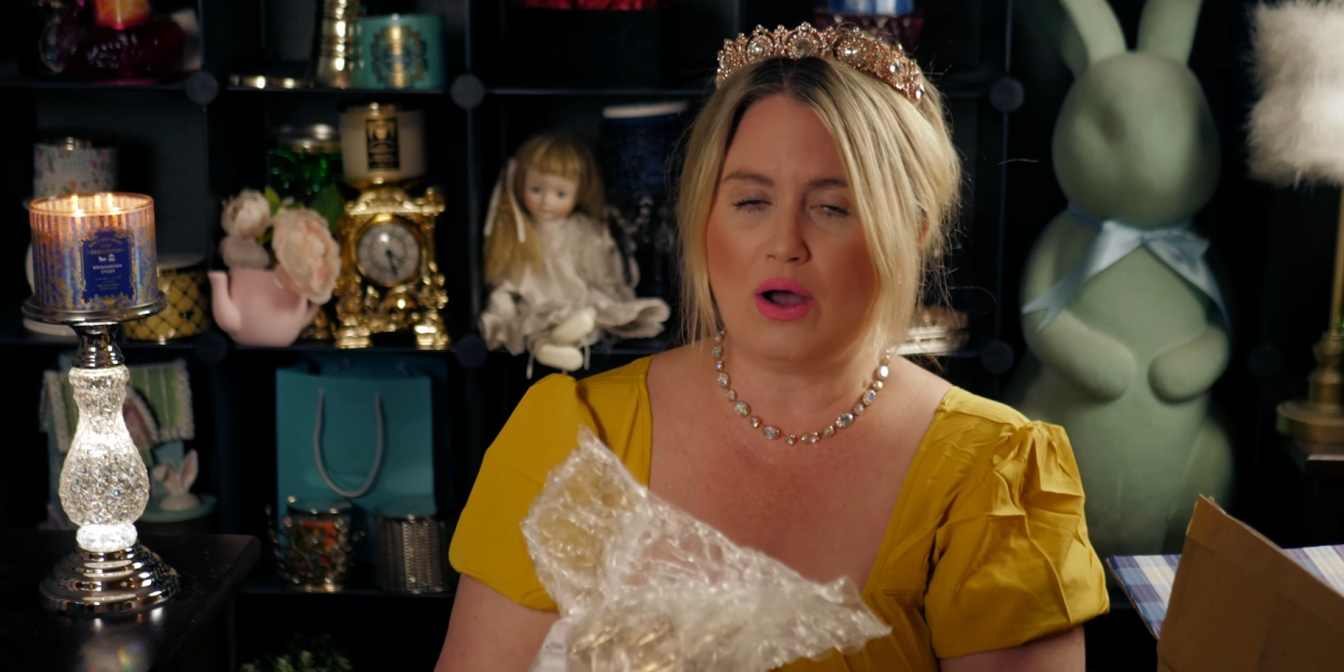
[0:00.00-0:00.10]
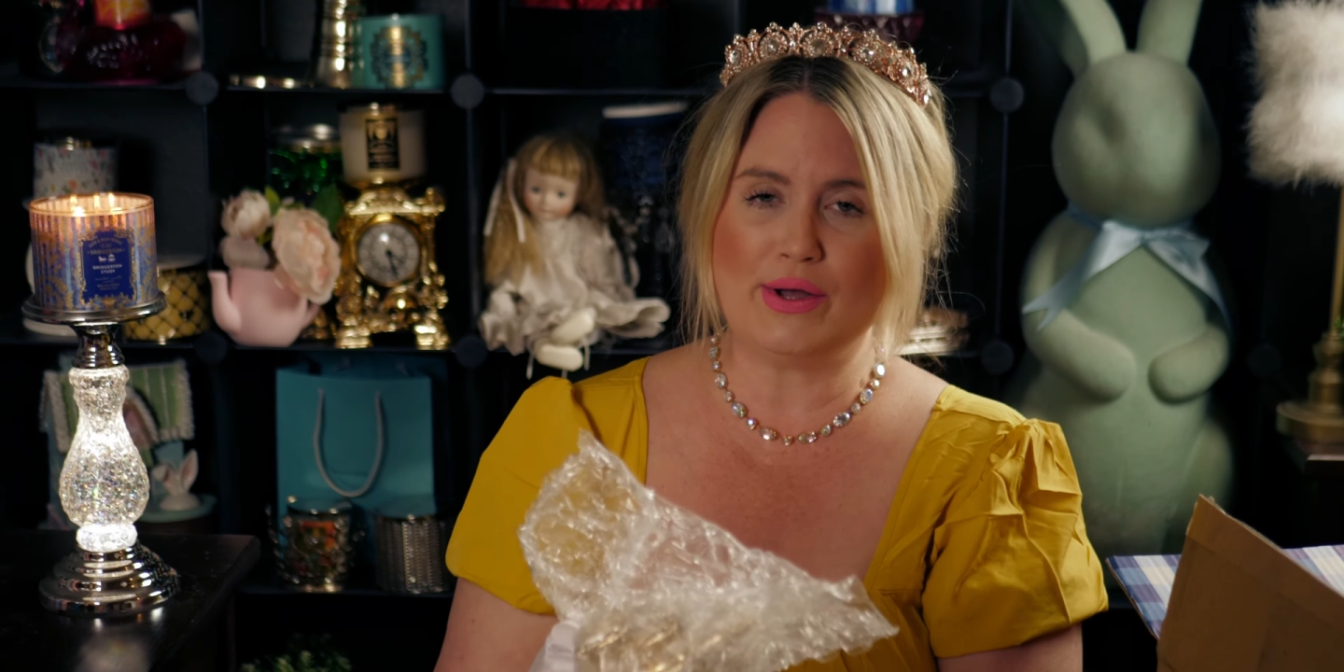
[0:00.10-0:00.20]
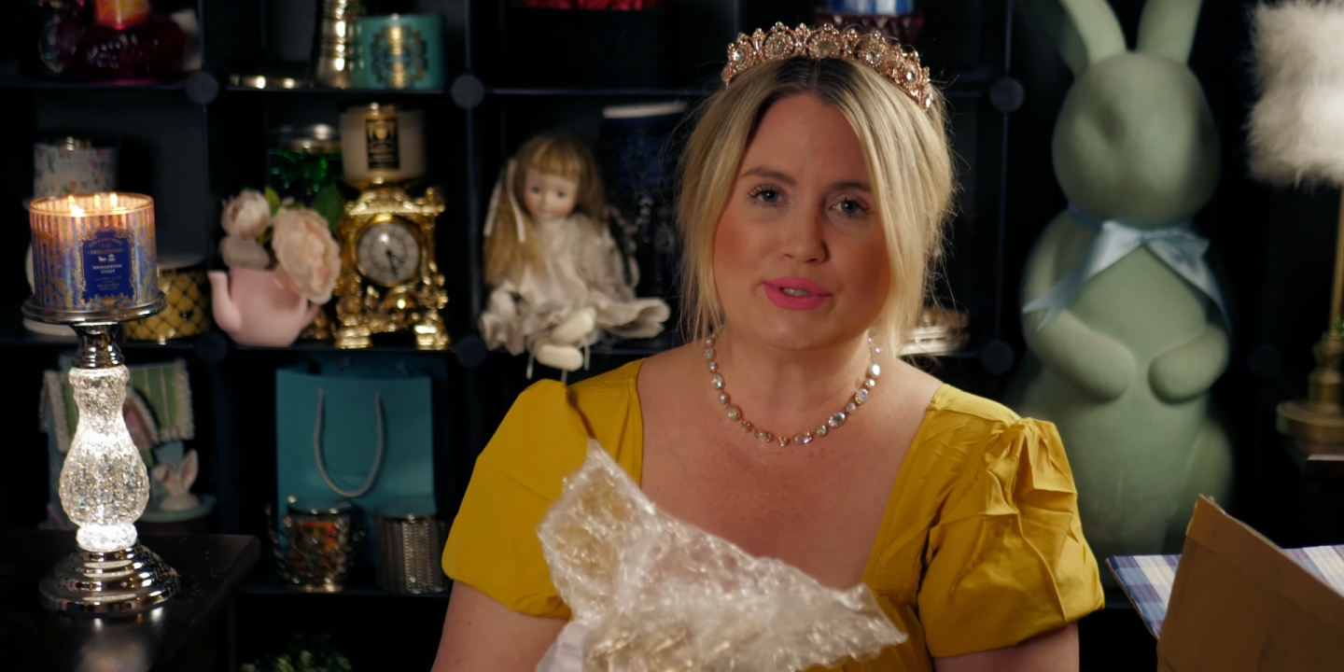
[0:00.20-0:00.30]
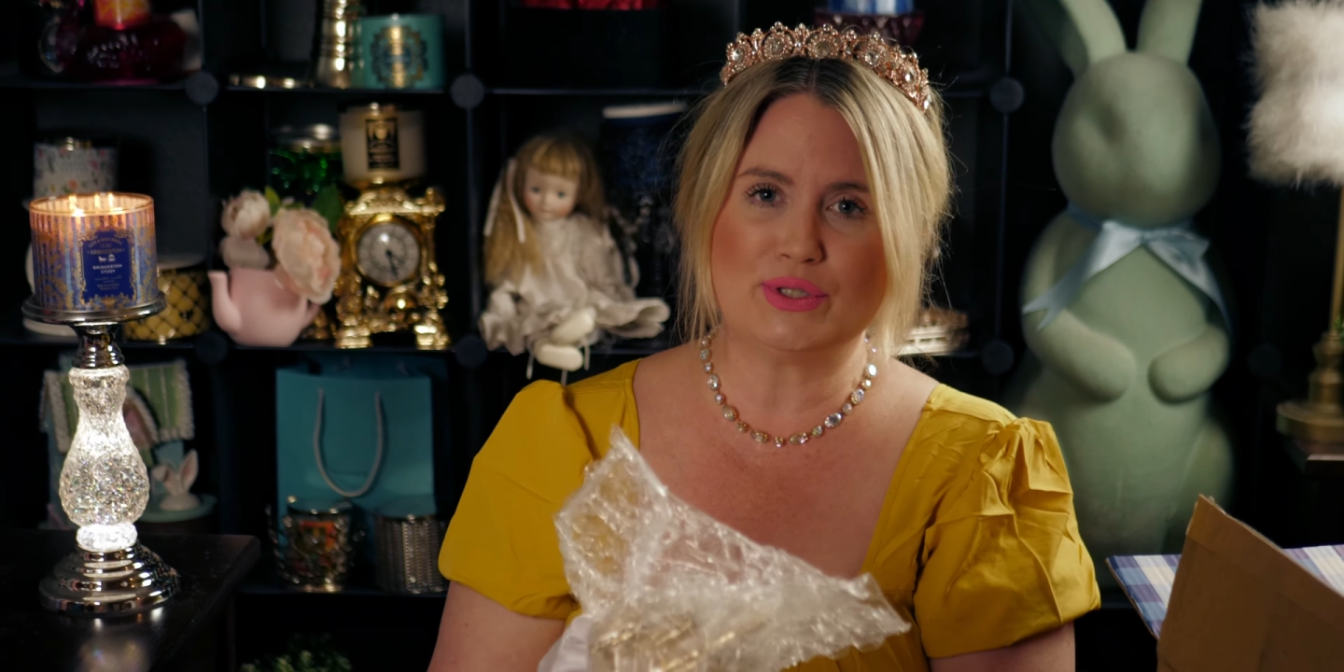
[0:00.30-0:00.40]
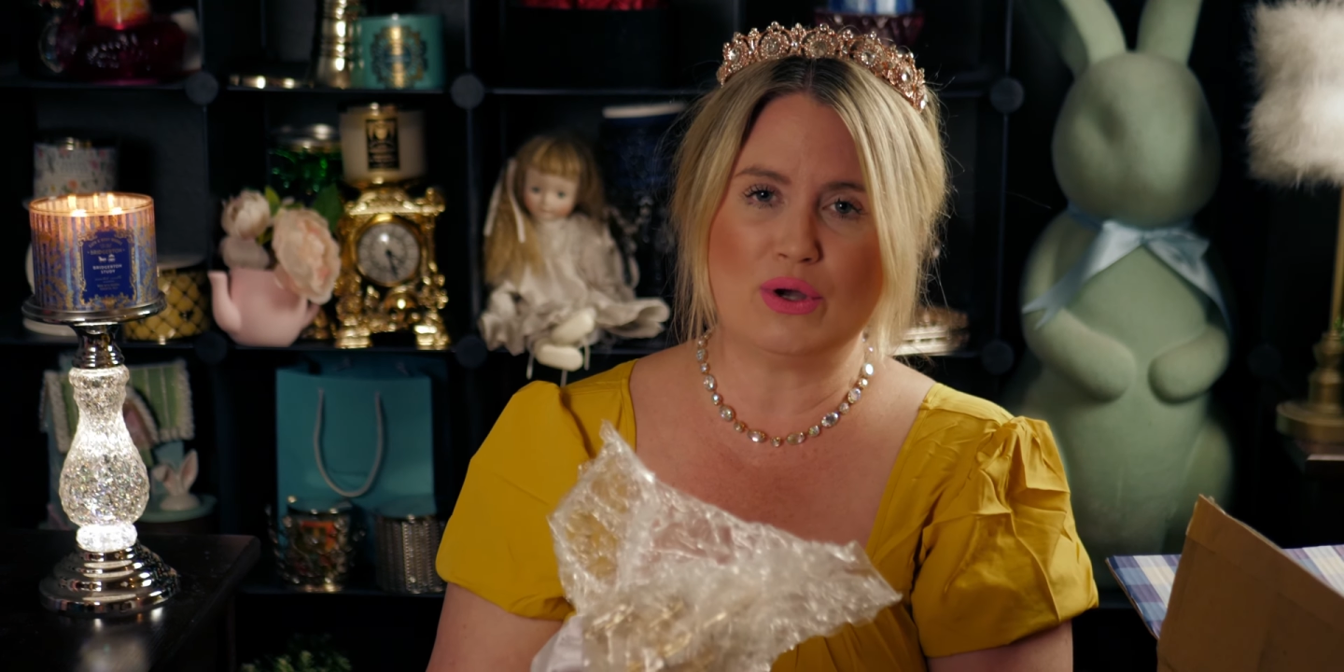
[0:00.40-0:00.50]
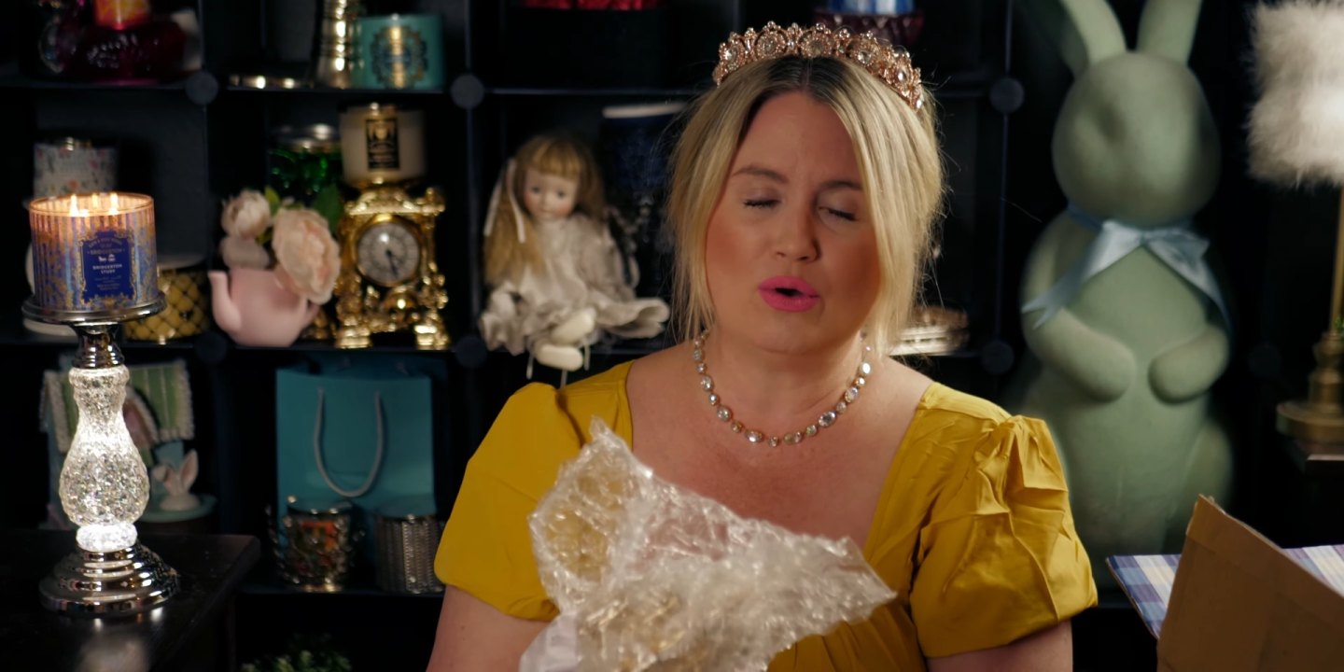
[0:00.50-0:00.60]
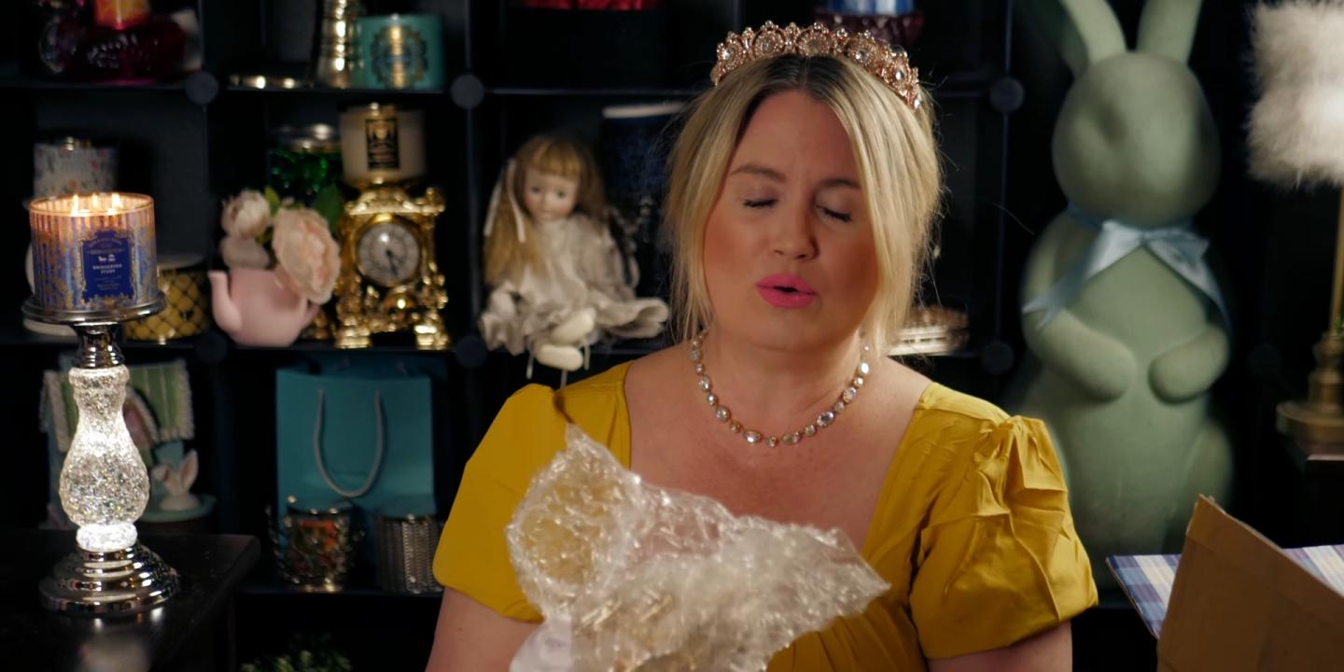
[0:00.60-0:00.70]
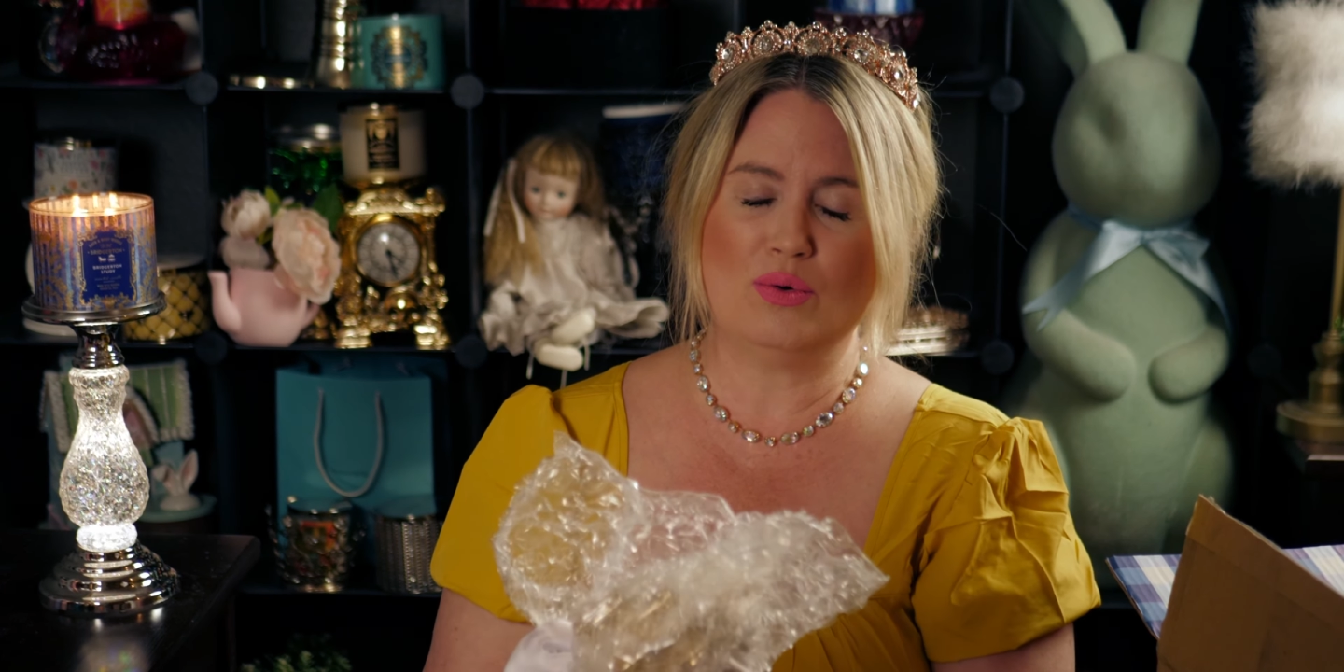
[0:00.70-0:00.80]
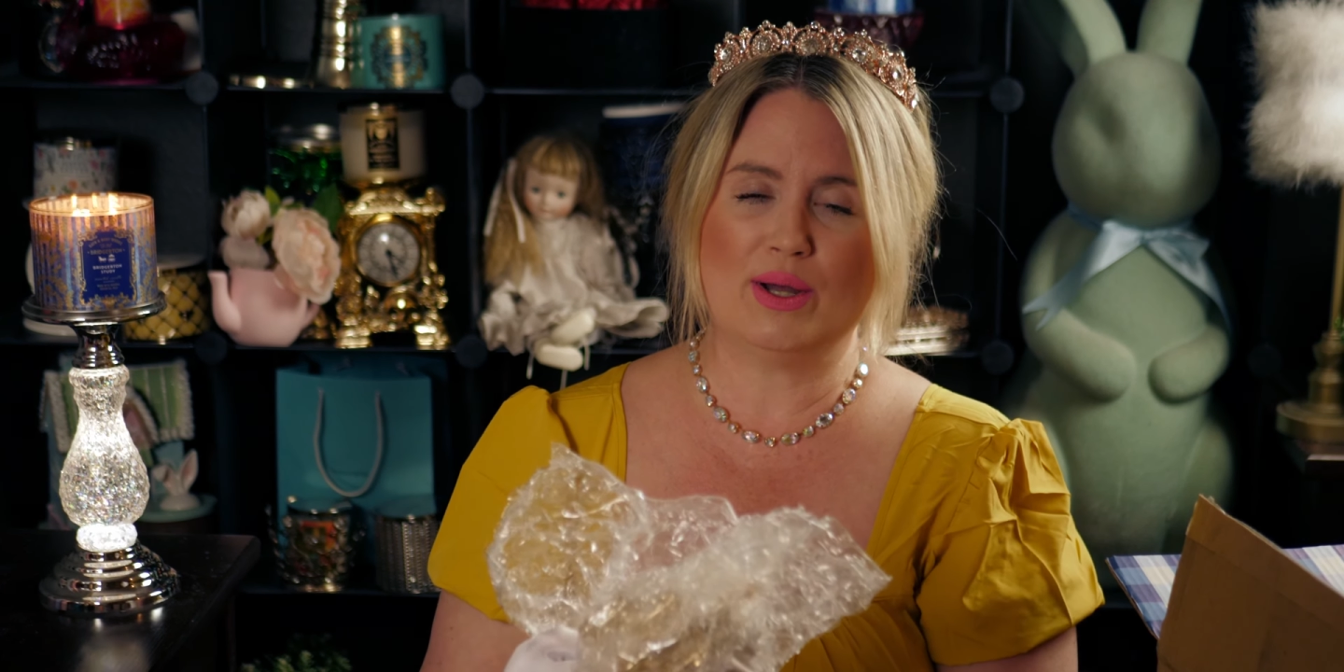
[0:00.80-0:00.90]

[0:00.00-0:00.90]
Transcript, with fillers: also